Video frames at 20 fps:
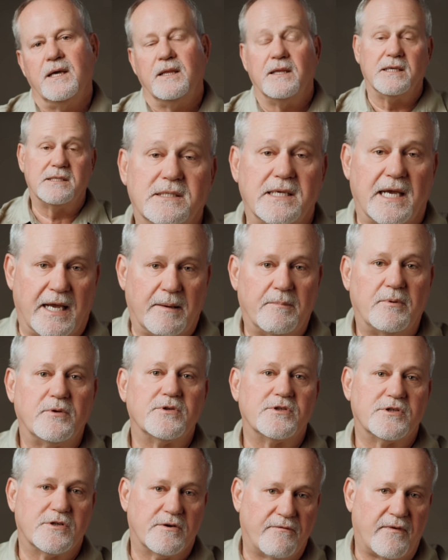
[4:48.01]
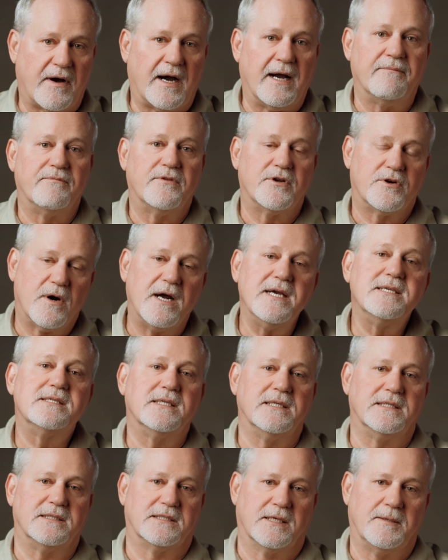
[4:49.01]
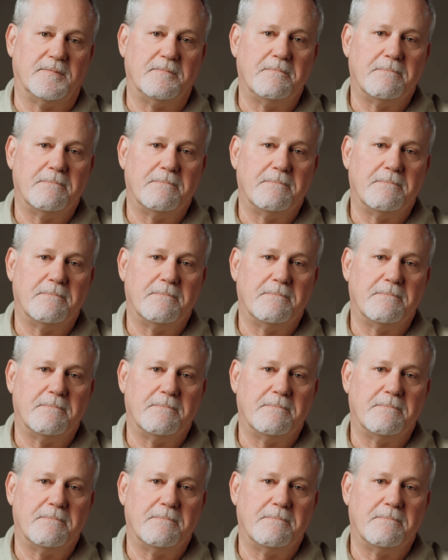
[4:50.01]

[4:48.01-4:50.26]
that's able to survive the dry season.